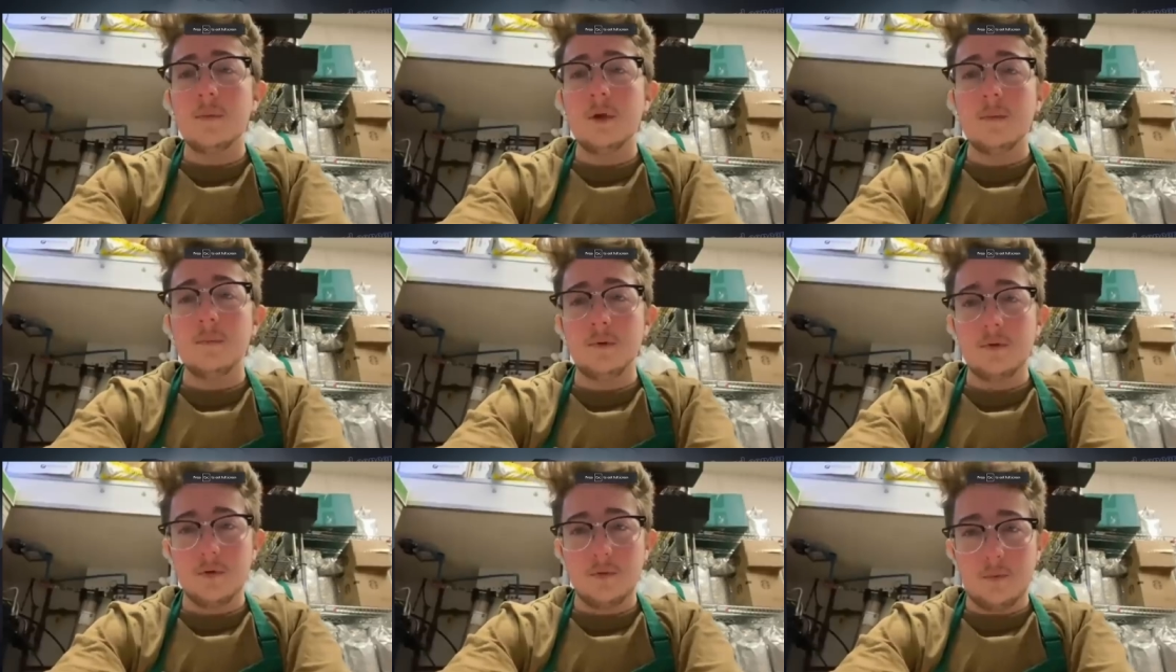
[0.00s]

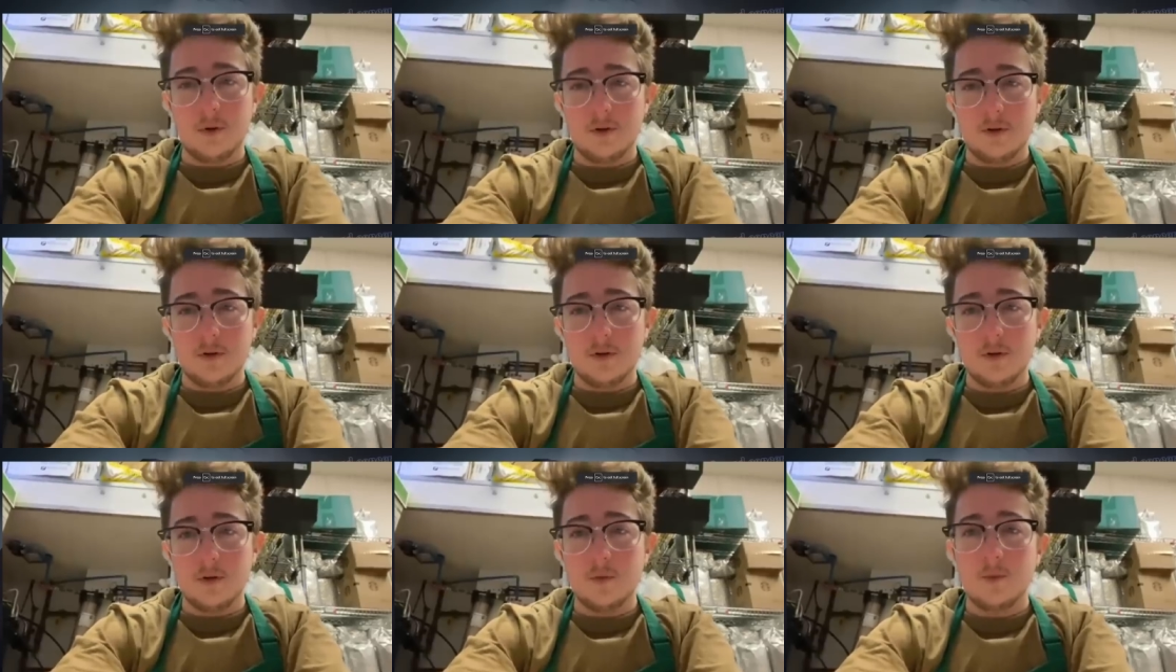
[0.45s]
people
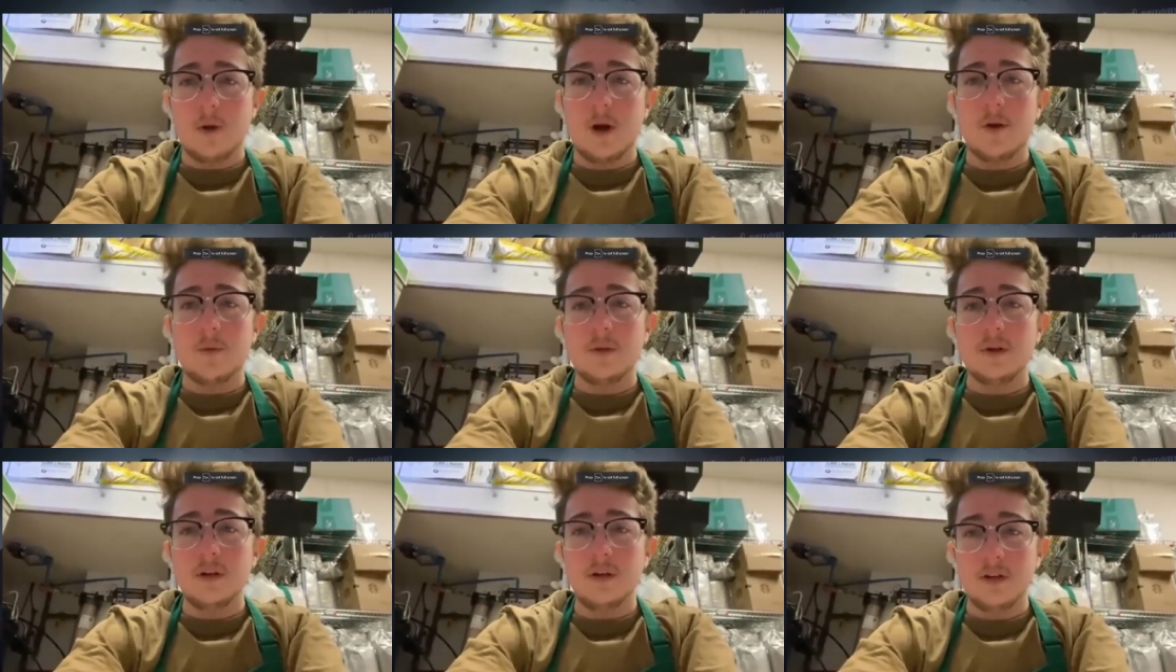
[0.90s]
wonder why
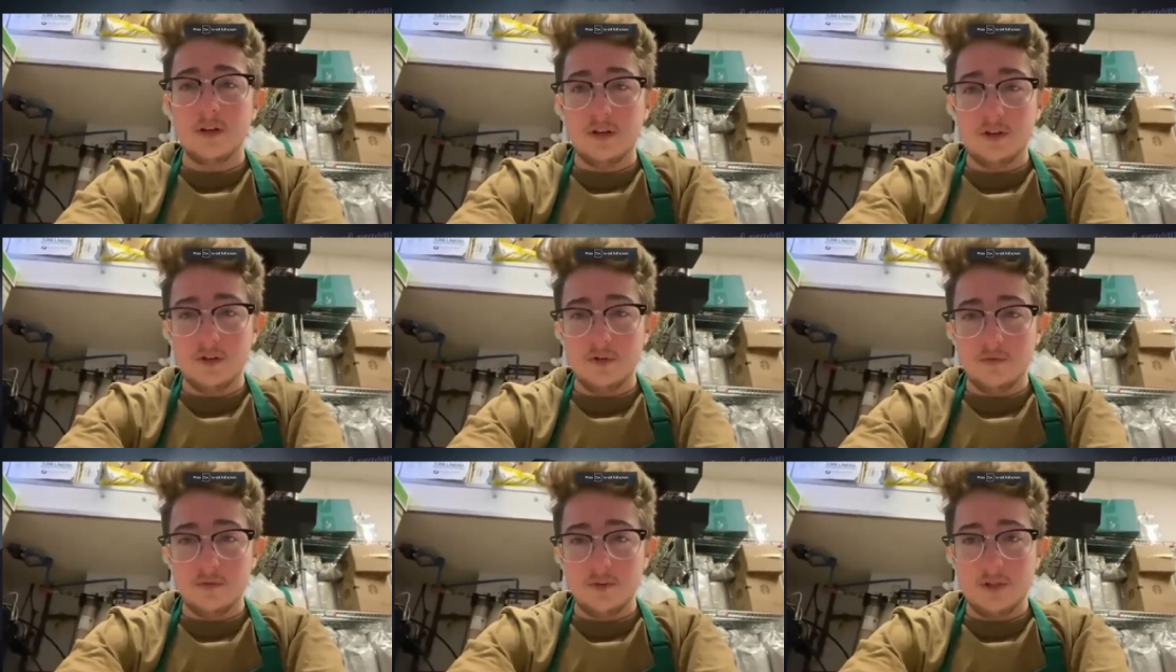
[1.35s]
we need a
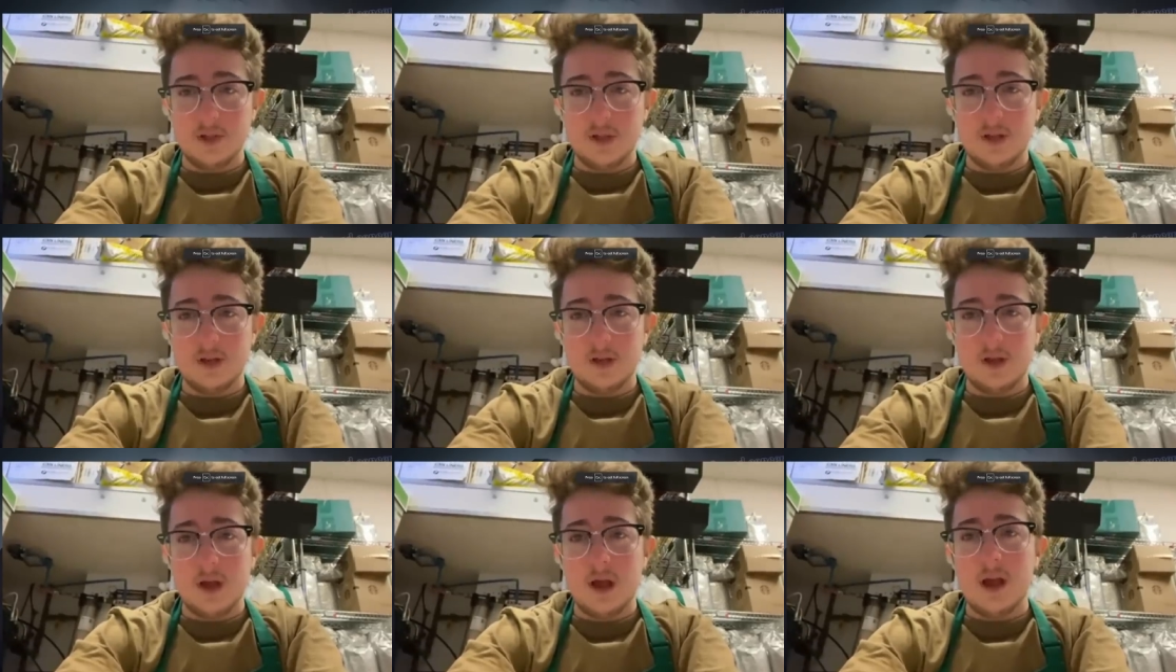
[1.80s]

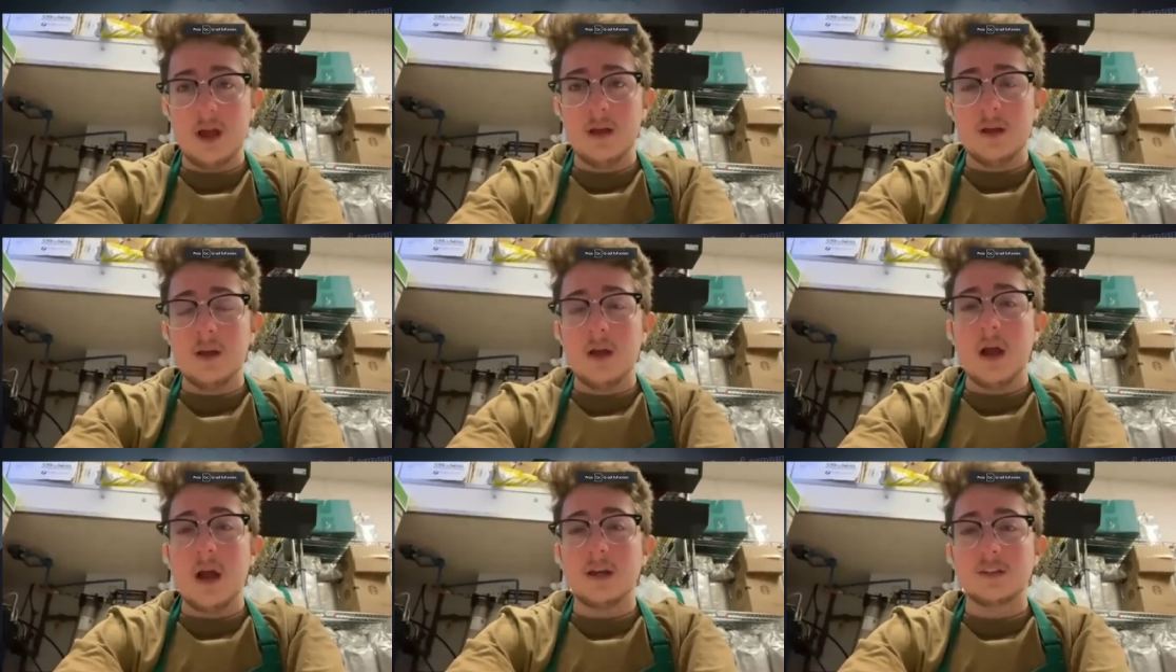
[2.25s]
union
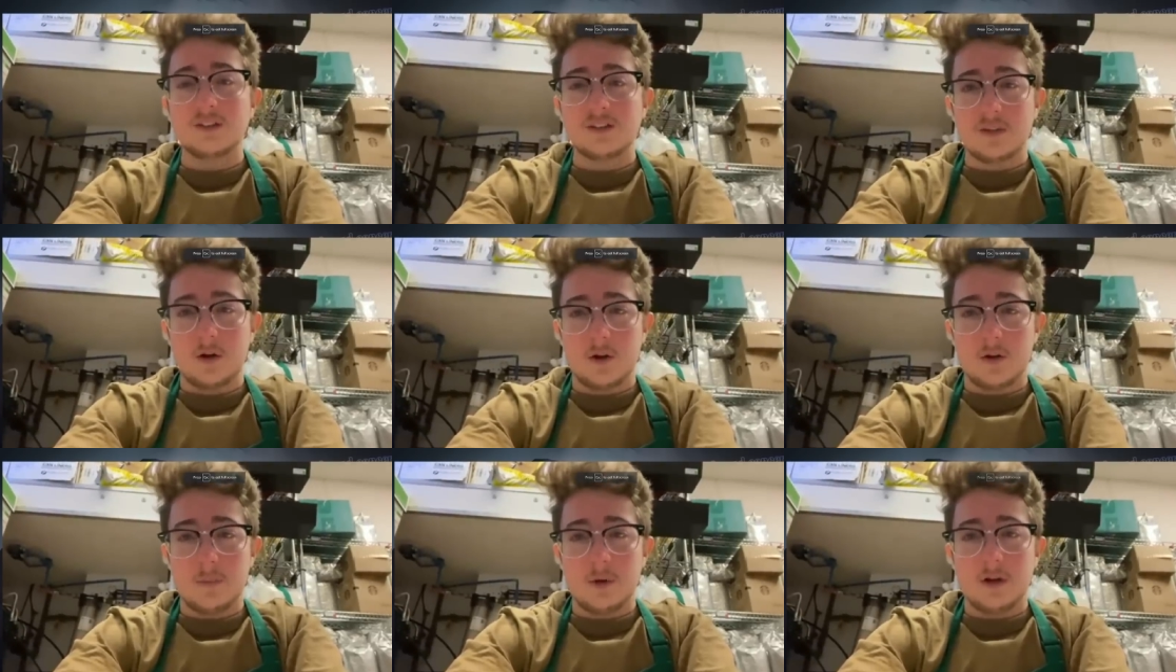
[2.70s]
at
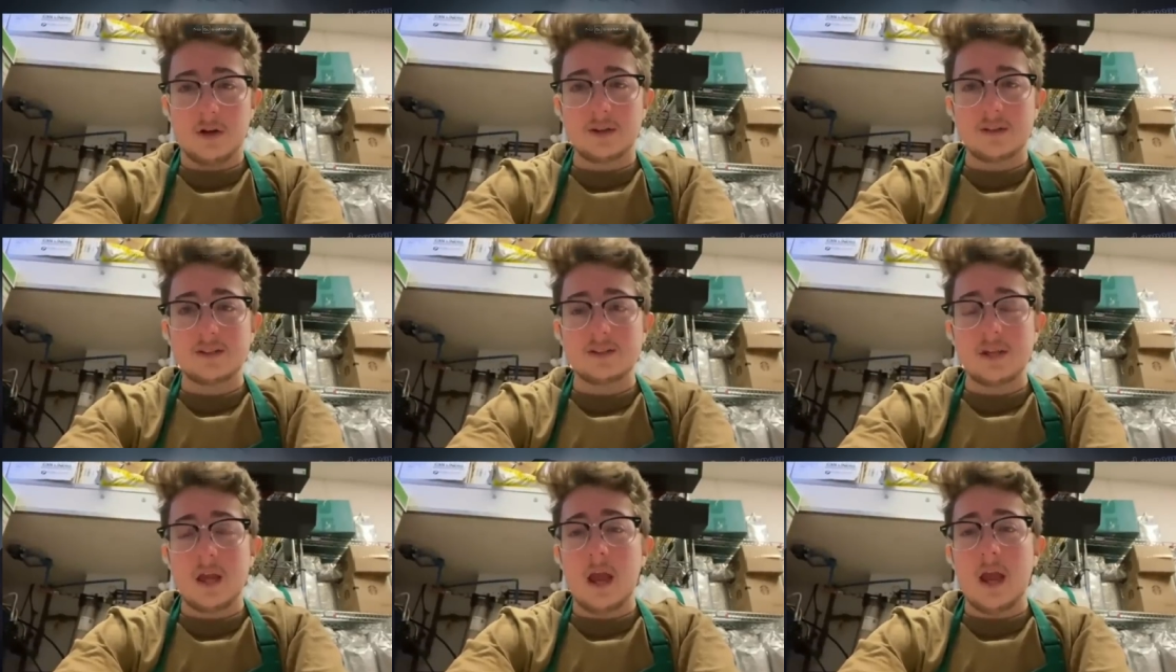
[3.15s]

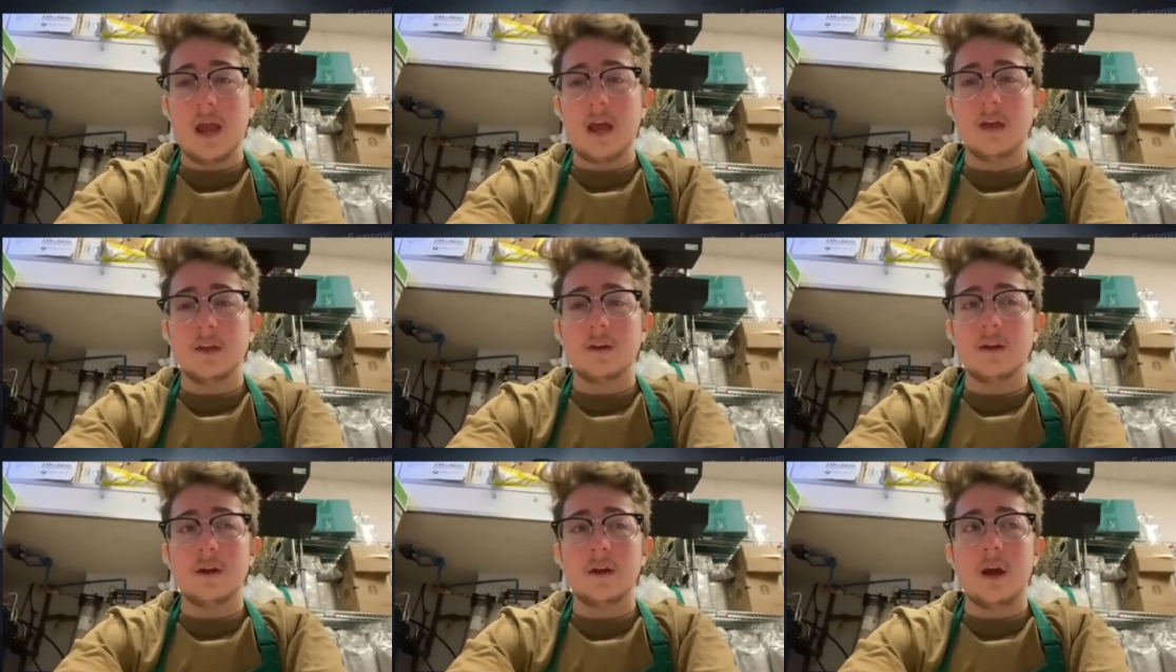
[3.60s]
Starbucks,
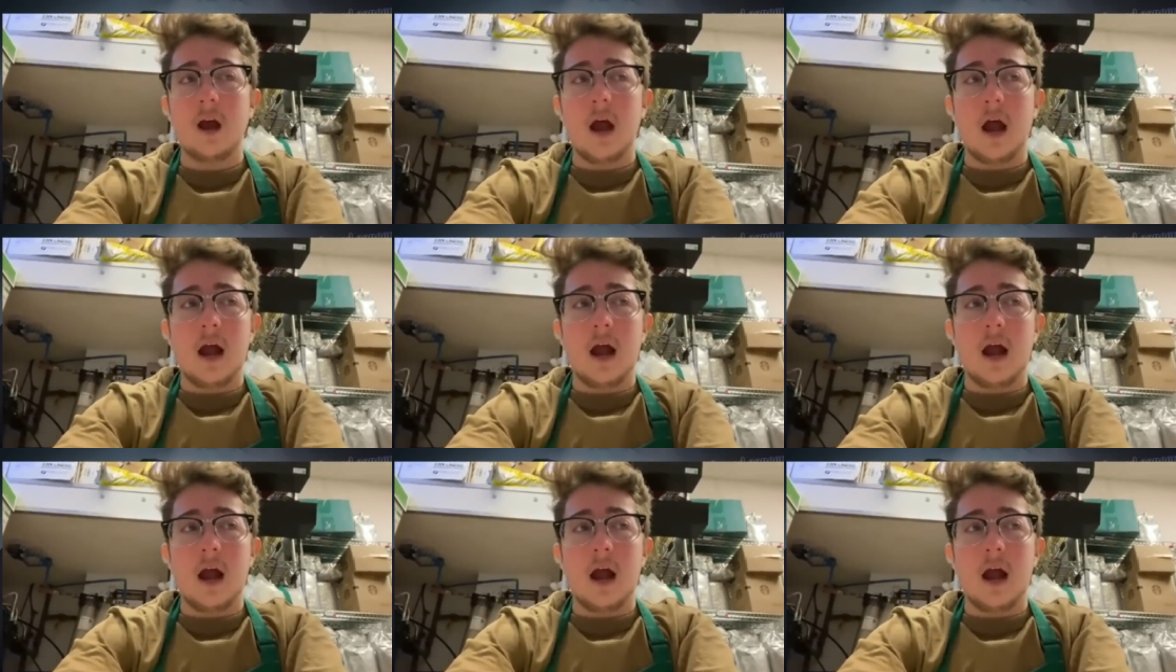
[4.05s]
and